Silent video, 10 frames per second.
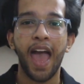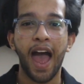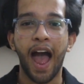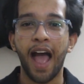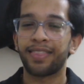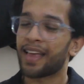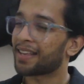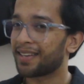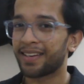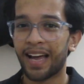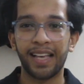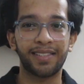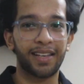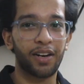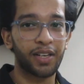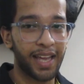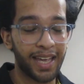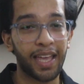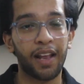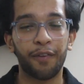And that's it, guys.
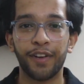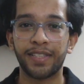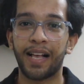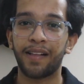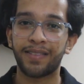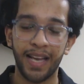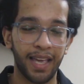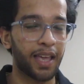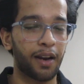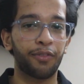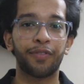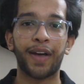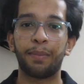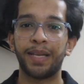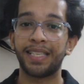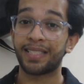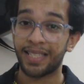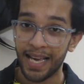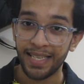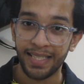Take care of yourselves, take of your families,
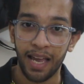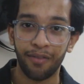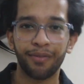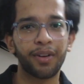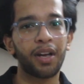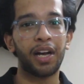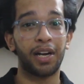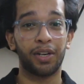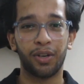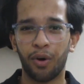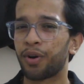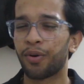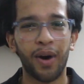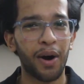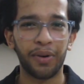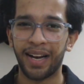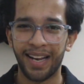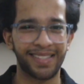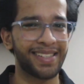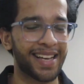stay safe, don't go out
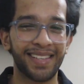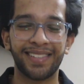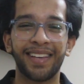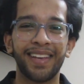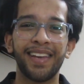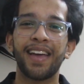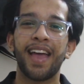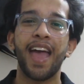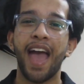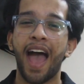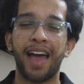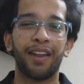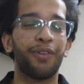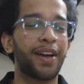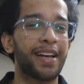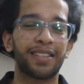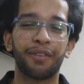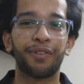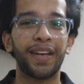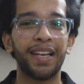unless necessary. And if you guys
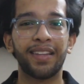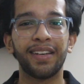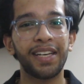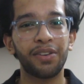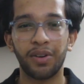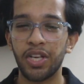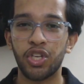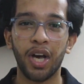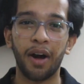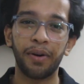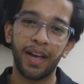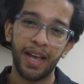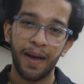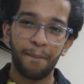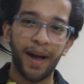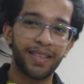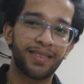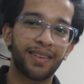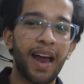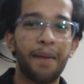ever feel the need to reach out, my
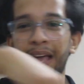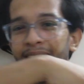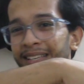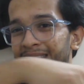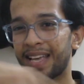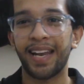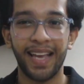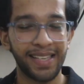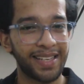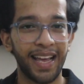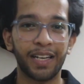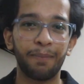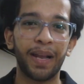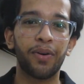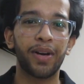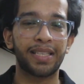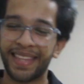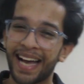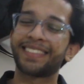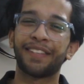Instagram, like I said, is linked below.
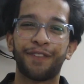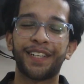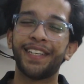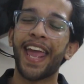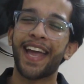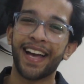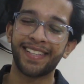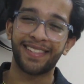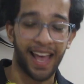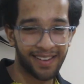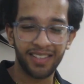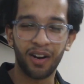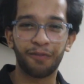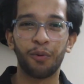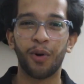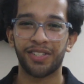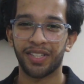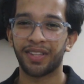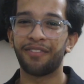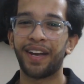That's it for today, guys. Thanks a lot for
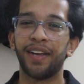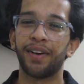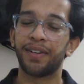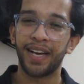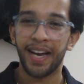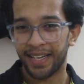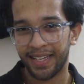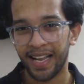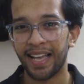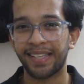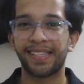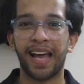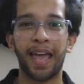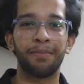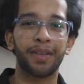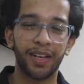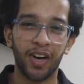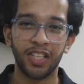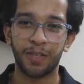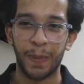watching the video. Till next time,
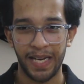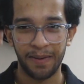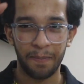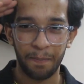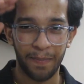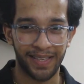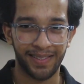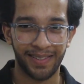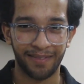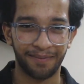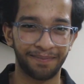Godspeed. Peace.